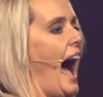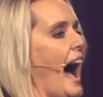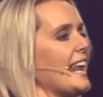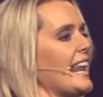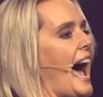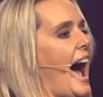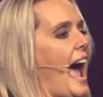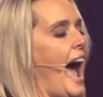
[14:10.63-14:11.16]
And
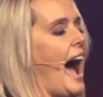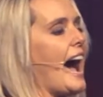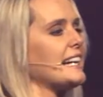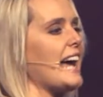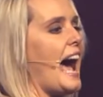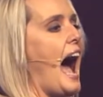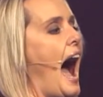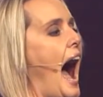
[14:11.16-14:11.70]
I had
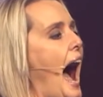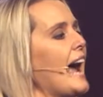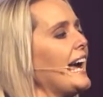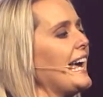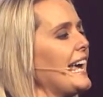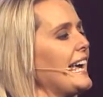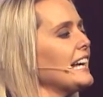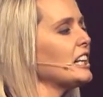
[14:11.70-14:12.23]
a high
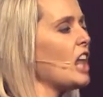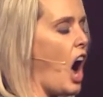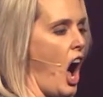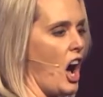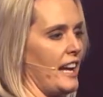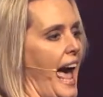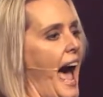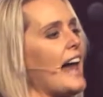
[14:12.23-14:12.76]
heel
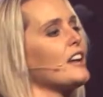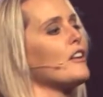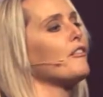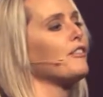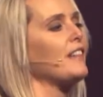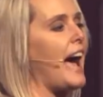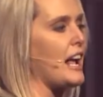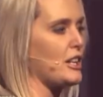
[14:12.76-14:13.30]
on and a
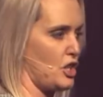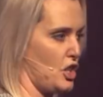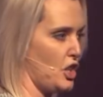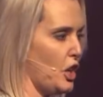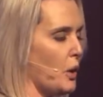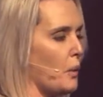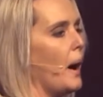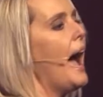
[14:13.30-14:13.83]
flat
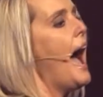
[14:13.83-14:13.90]
shoe.